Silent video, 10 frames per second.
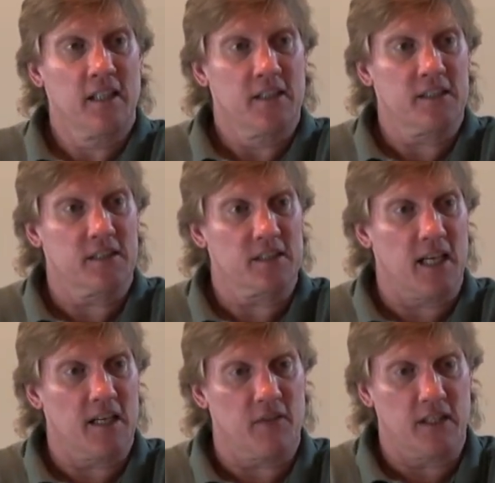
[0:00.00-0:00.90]
this is
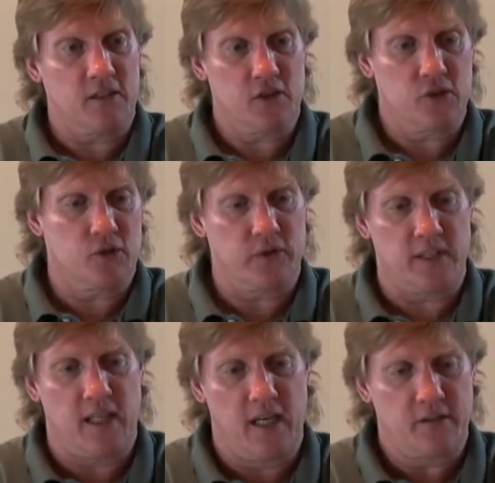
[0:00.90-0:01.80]
kind of like the shoestring
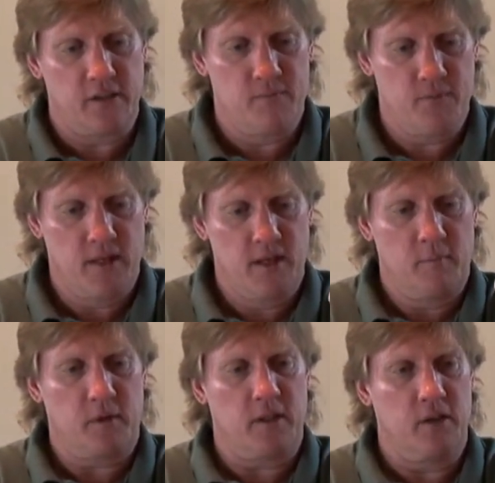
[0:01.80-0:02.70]
knot.
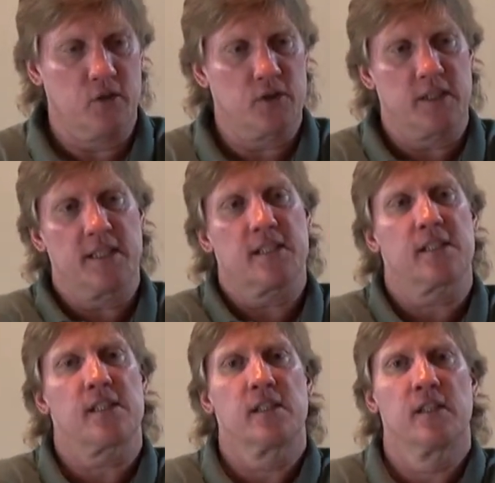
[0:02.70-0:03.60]
I'm going to use
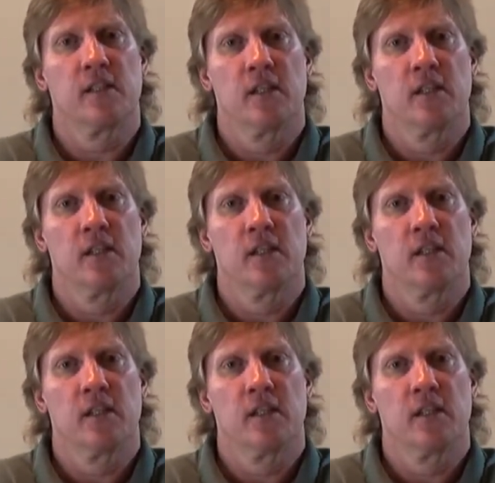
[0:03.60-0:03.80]
this